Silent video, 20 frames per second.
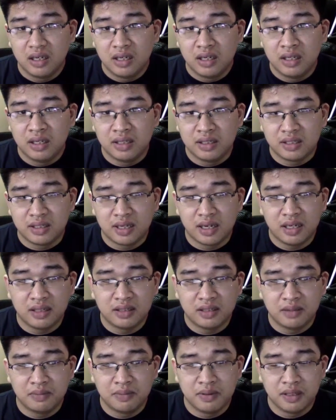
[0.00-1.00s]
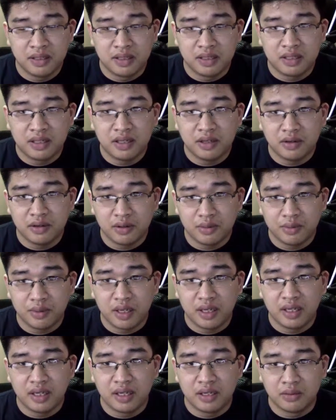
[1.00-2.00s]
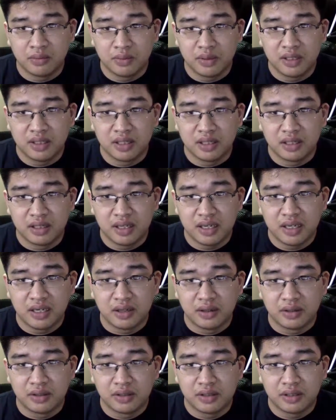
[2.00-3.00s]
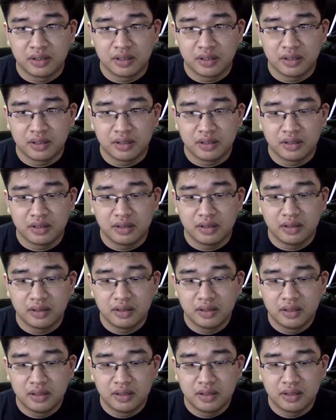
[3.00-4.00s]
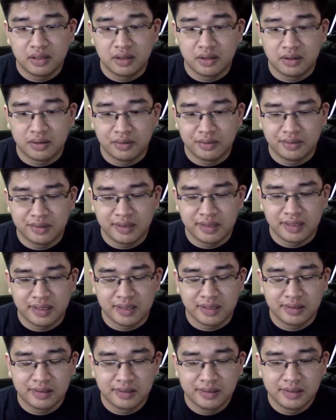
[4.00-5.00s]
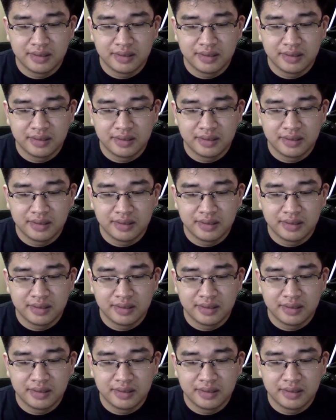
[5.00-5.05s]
His health had been deteriorating in recent years, so yeah.